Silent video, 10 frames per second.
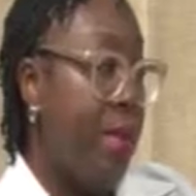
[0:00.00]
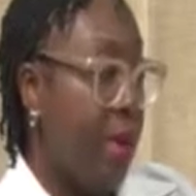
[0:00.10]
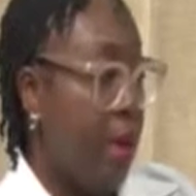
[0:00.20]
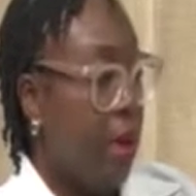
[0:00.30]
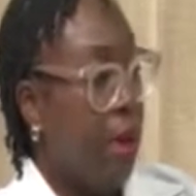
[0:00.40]

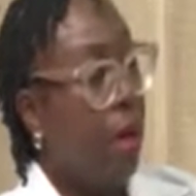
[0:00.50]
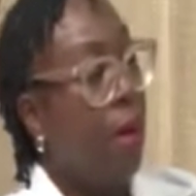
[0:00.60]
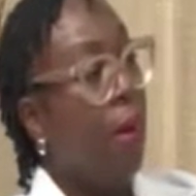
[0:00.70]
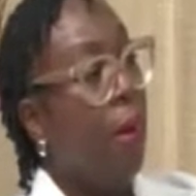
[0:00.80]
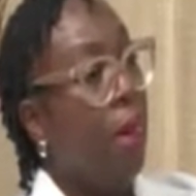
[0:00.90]
milk
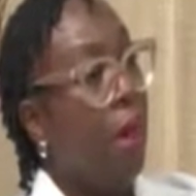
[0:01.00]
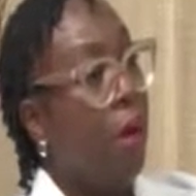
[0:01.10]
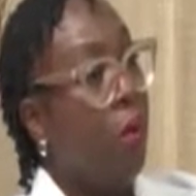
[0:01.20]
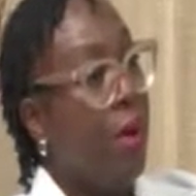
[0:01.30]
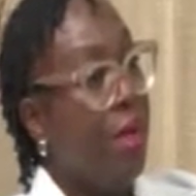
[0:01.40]

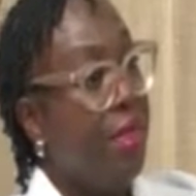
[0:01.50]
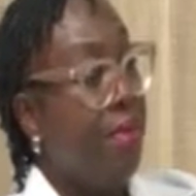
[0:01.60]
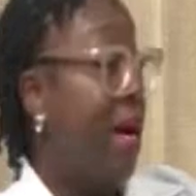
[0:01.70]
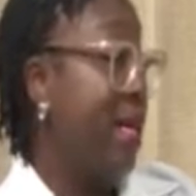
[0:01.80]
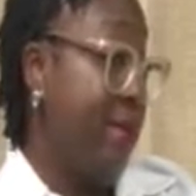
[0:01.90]
with
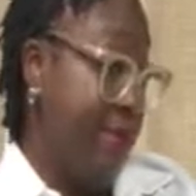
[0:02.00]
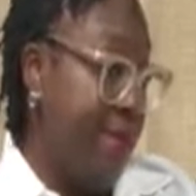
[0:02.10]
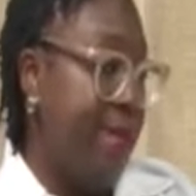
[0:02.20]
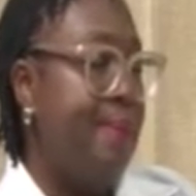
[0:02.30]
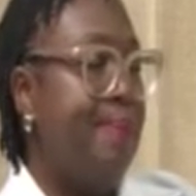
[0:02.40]
my
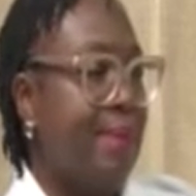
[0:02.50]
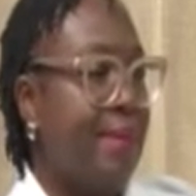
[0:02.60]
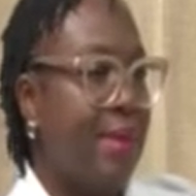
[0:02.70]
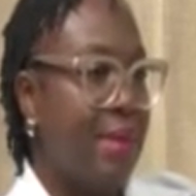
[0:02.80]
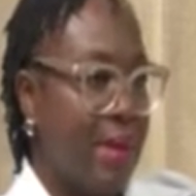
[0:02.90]
coffee
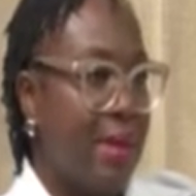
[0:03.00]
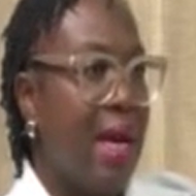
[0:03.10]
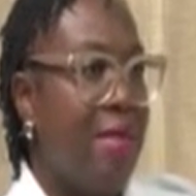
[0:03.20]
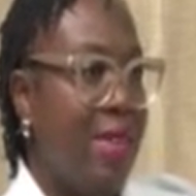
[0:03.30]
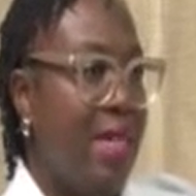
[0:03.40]

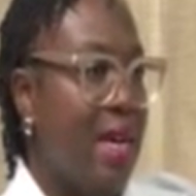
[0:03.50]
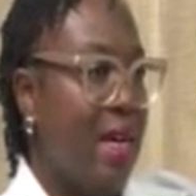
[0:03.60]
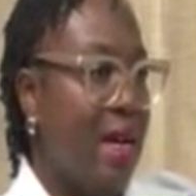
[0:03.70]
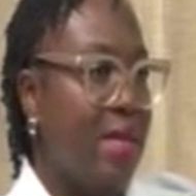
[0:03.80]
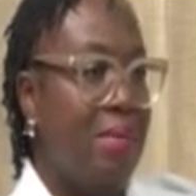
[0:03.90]
every day,
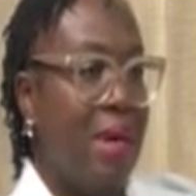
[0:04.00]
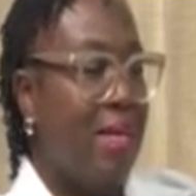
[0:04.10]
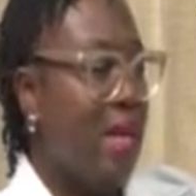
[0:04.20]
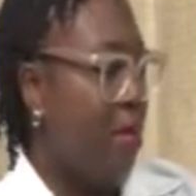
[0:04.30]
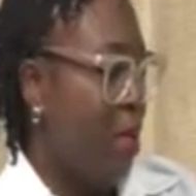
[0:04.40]
as many
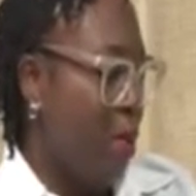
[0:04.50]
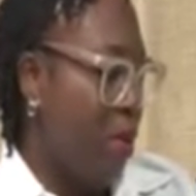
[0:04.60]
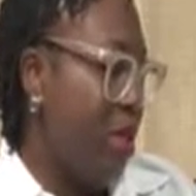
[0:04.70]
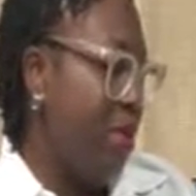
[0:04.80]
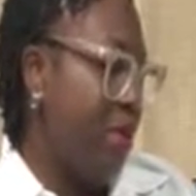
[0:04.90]
times as
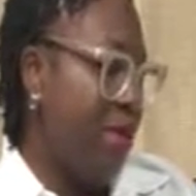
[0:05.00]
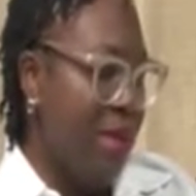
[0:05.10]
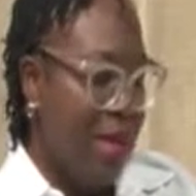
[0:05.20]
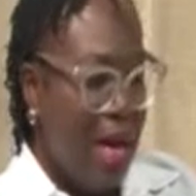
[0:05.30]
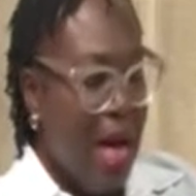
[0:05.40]
possible.
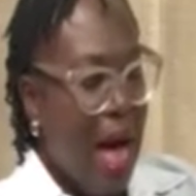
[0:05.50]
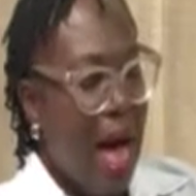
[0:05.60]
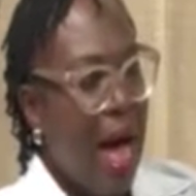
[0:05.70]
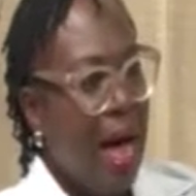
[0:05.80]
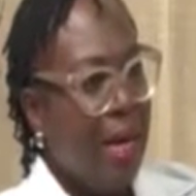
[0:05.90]

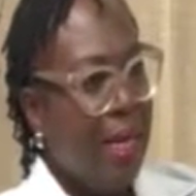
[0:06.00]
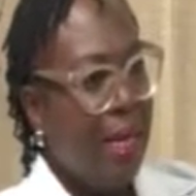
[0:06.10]
And